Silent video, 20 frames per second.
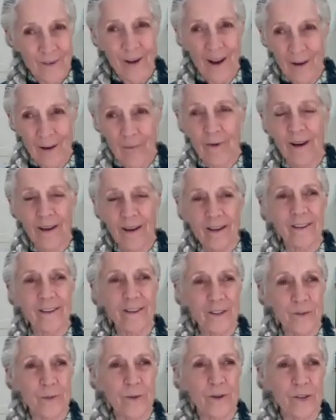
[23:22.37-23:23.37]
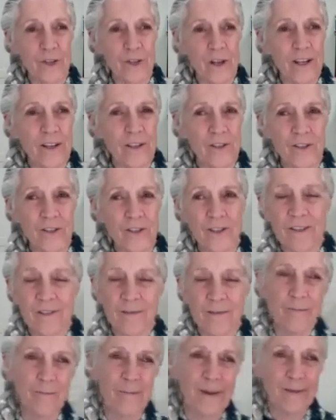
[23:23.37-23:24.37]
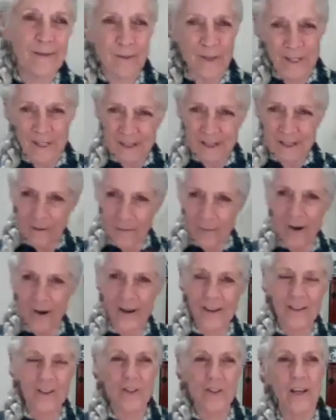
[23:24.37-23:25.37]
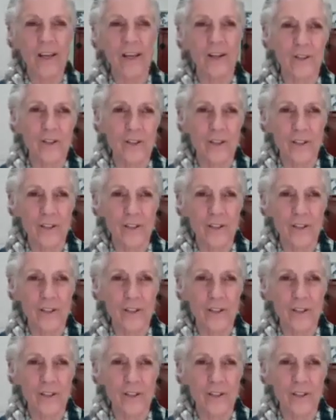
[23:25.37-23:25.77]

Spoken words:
ironically, is what changed, made with the market change.